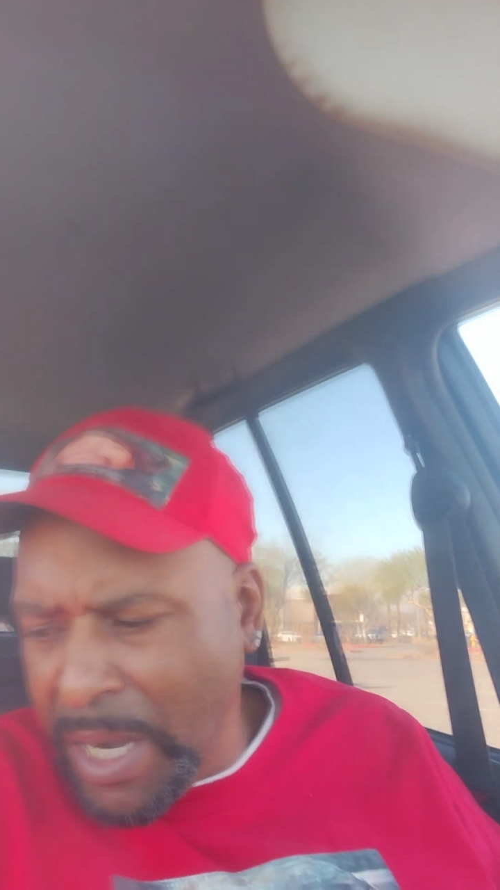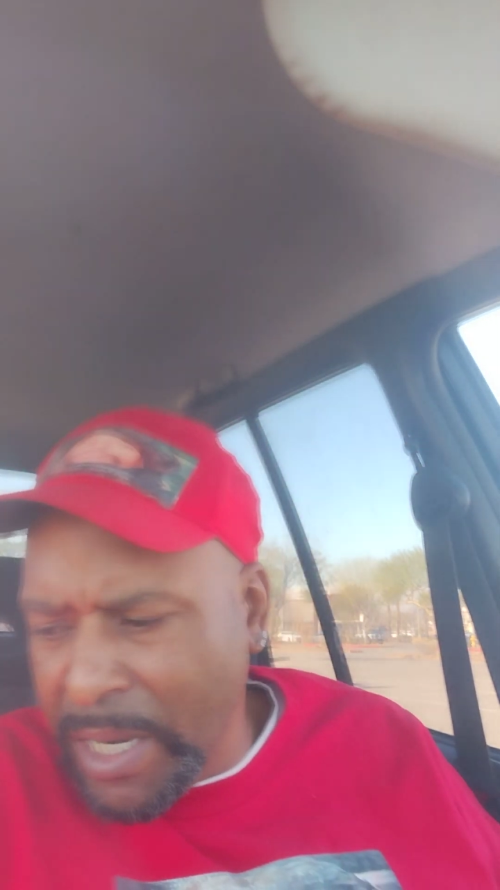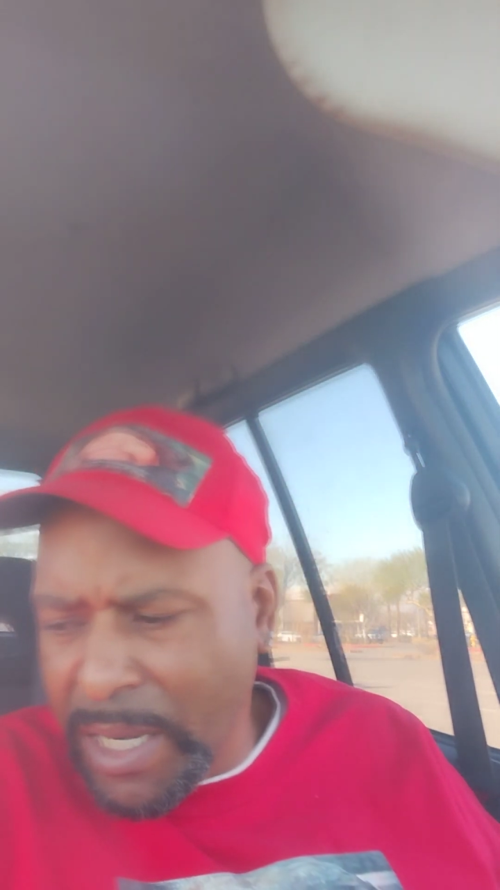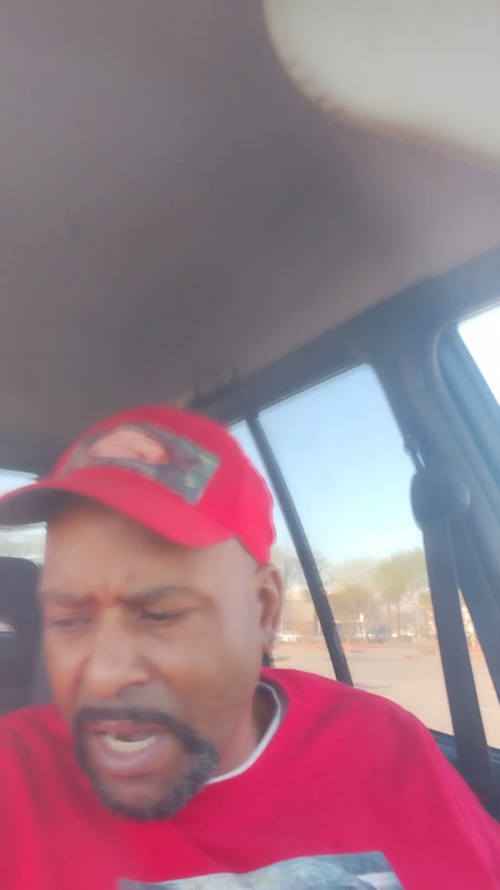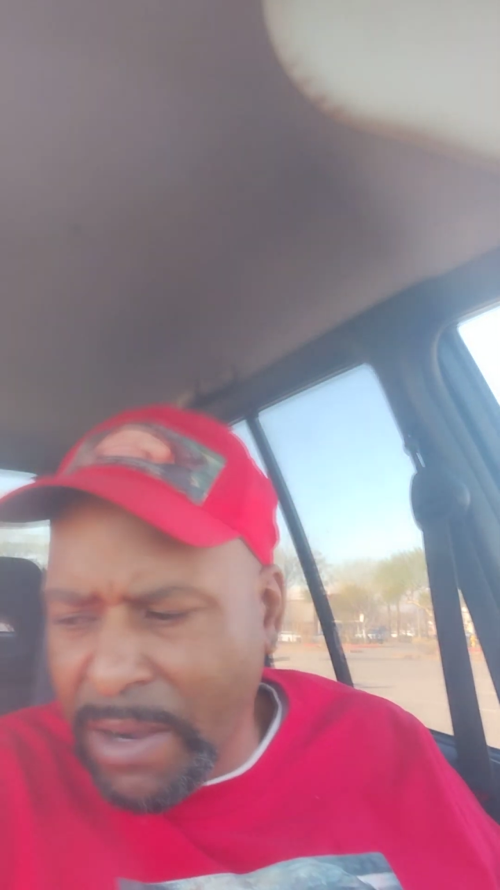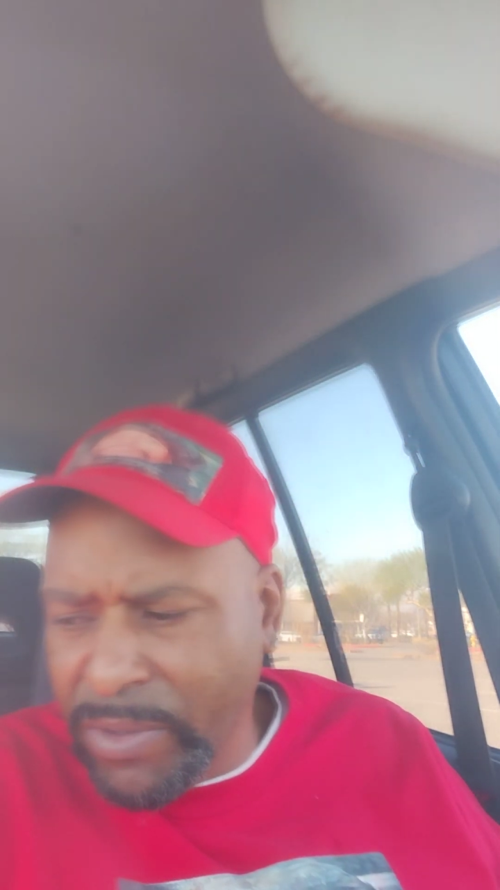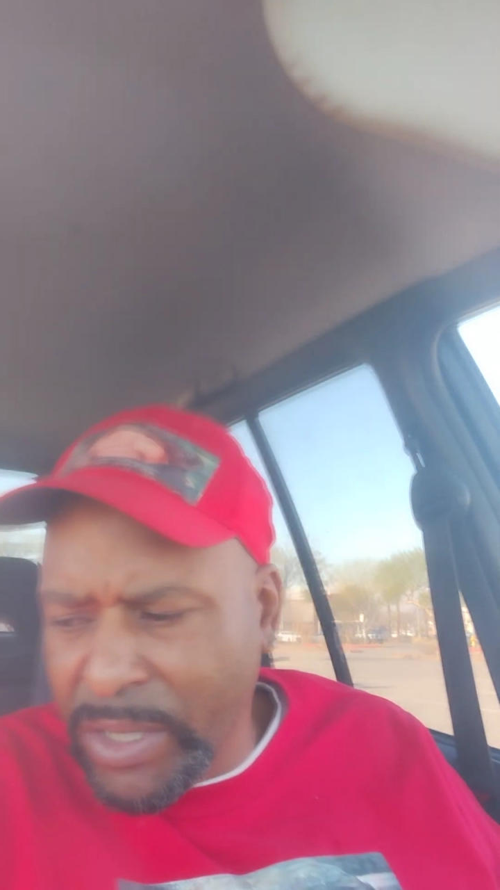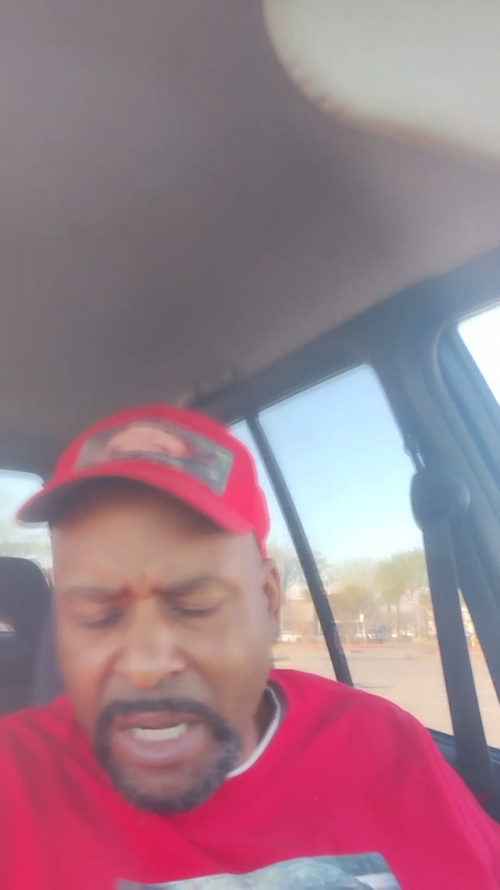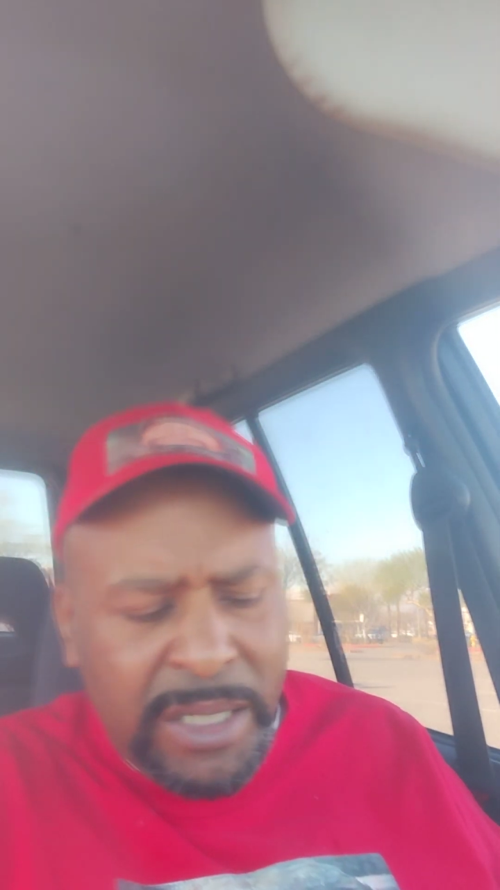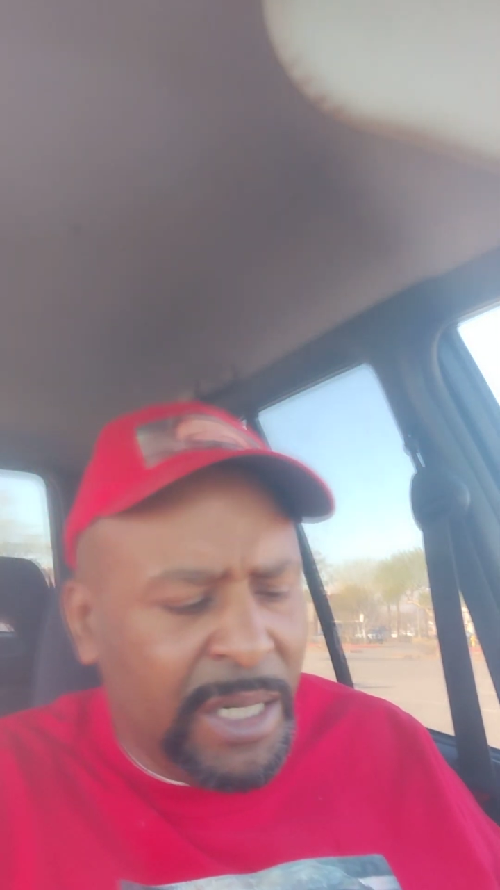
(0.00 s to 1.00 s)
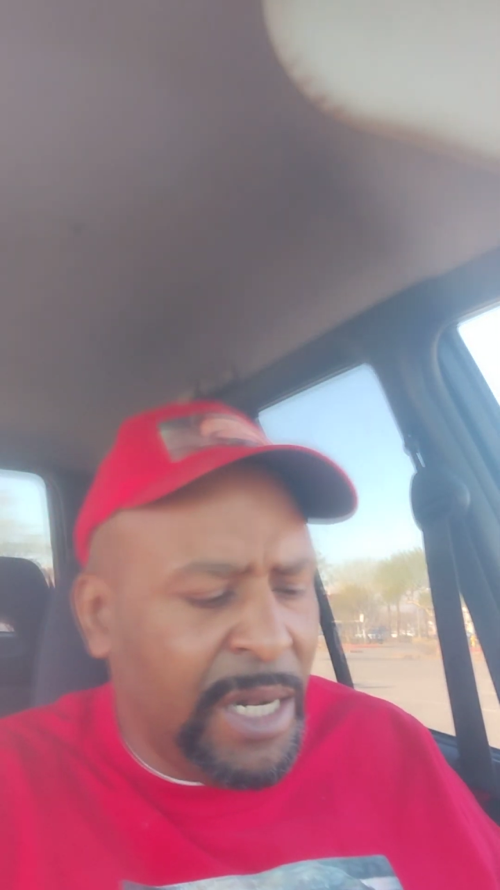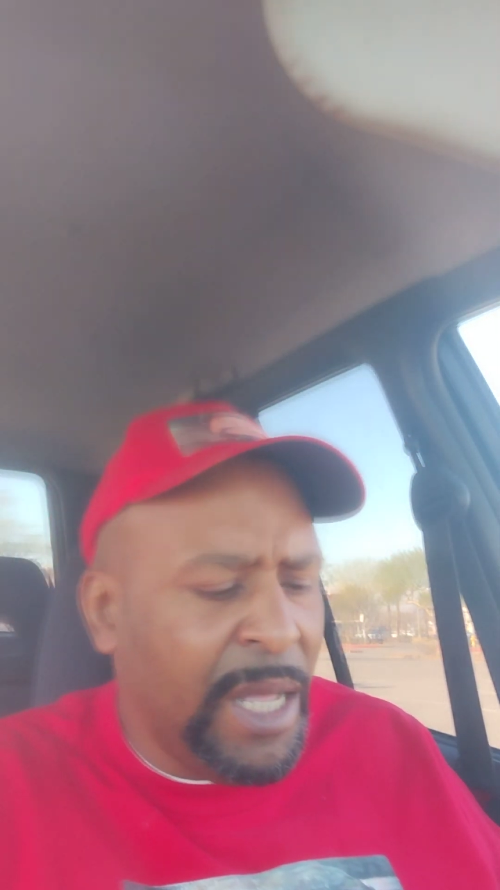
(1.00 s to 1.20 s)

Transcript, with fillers: kind of conversation in